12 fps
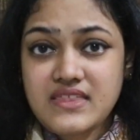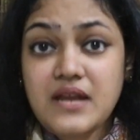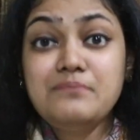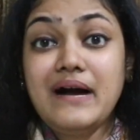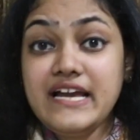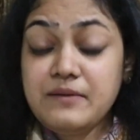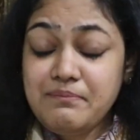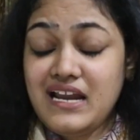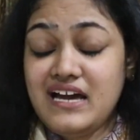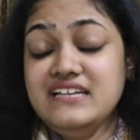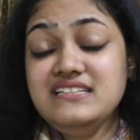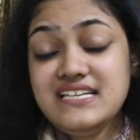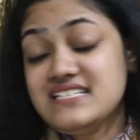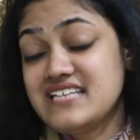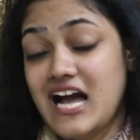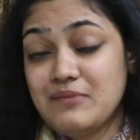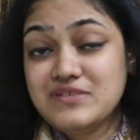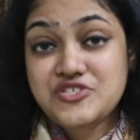By applying these
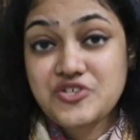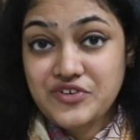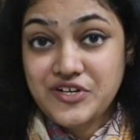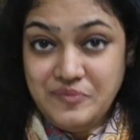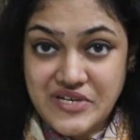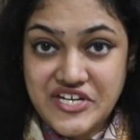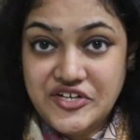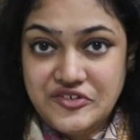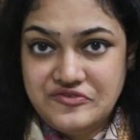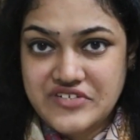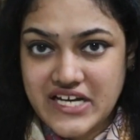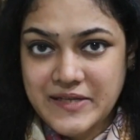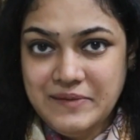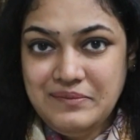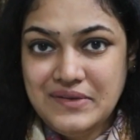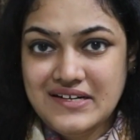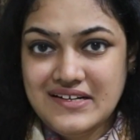habits over a period of time,